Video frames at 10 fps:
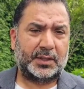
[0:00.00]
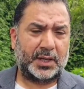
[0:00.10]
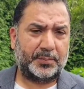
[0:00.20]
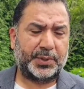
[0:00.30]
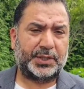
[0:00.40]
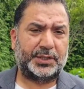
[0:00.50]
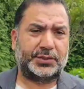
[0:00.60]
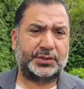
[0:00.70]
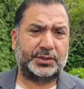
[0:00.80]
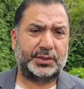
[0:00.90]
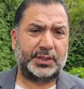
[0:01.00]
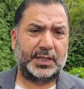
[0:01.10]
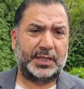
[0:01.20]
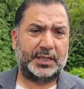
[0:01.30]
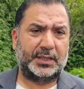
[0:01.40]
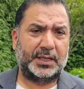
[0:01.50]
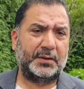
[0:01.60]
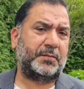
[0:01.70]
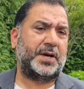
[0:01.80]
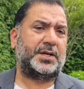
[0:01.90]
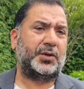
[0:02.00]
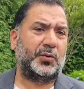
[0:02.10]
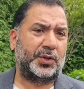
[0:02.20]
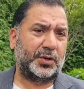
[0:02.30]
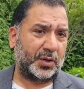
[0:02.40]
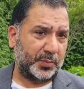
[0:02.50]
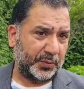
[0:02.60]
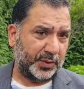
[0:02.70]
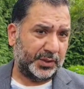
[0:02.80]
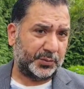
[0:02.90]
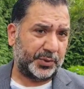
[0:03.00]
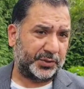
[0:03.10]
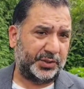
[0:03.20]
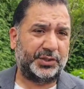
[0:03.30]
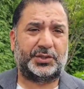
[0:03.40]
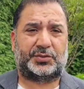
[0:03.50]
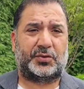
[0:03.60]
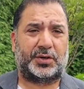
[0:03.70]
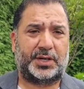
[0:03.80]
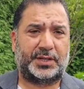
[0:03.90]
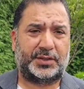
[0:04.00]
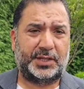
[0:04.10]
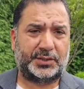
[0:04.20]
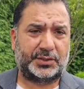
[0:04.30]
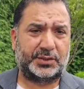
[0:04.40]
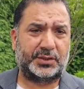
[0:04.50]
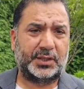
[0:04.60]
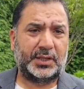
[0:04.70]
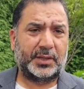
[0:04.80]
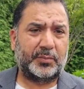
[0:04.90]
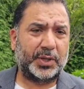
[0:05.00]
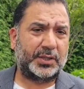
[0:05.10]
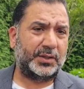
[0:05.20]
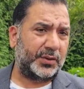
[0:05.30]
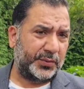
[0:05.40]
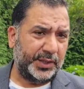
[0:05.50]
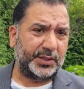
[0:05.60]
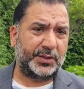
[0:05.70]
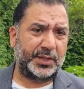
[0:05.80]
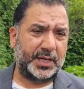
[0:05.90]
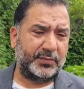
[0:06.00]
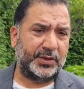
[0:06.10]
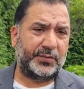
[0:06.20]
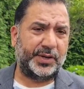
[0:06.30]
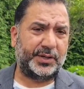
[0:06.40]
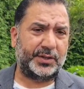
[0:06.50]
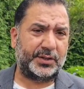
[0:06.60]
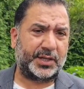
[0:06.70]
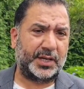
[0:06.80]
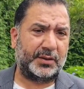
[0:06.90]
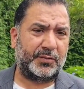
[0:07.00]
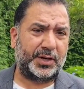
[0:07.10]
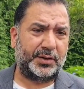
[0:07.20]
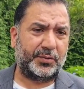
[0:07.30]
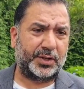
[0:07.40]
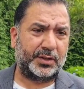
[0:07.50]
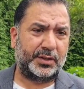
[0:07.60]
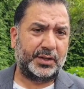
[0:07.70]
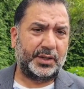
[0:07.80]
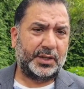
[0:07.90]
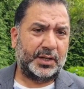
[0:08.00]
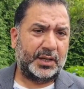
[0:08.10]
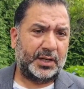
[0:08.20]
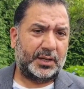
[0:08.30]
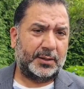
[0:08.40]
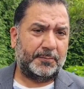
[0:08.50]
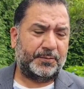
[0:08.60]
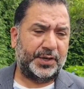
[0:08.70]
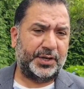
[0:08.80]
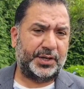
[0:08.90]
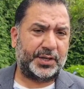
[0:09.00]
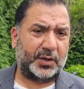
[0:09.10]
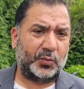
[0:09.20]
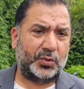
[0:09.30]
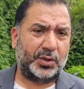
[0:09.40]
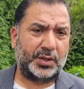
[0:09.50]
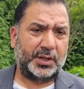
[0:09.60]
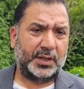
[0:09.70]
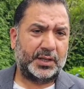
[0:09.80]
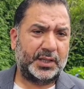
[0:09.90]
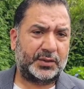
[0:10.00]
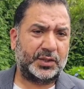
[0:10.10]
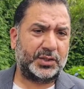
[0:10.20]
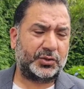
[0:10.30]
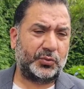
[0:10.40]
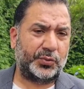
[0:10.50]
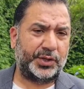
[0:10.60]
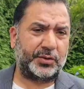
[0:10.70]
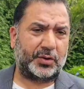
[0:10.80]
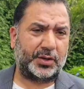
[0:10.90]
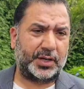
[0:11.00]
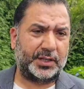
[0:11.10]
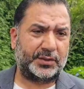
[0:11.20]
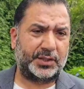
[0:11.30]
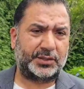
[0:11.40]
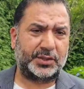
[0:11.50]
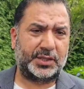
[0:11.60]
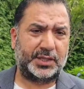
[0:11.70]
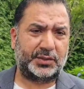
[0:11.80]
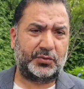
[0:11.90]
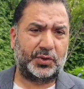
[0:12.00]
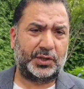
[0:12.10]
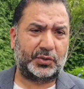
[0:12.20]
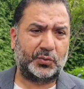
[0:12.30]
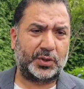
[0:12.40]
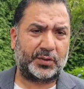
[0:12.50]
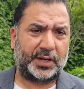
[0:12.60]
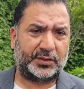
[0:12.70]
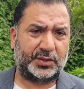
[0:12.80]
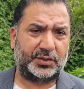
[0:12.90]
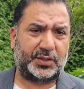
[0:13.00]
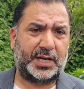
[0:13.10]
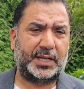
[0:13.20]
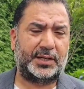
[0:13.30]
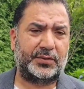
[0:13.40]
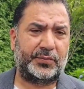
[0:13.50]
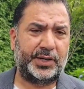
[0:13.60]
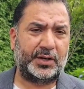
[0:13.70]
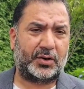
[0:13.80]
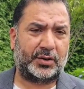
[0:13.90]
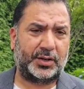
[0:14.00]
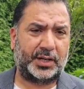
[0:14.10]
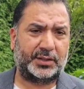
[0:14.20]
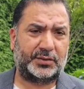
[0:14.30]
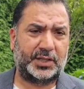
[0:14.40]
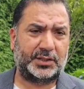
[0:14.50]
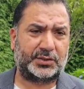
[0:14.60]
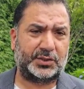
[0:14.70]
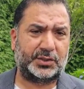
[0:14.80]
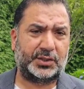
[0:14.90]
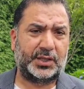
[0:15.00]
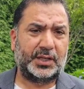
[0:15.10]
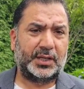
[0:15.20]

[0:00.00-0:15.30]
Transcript: competition and infighting going on between this prestigious organization. But the reader, avid reader, can very well figure it out that such a storied organization is going through a crisis and reorganization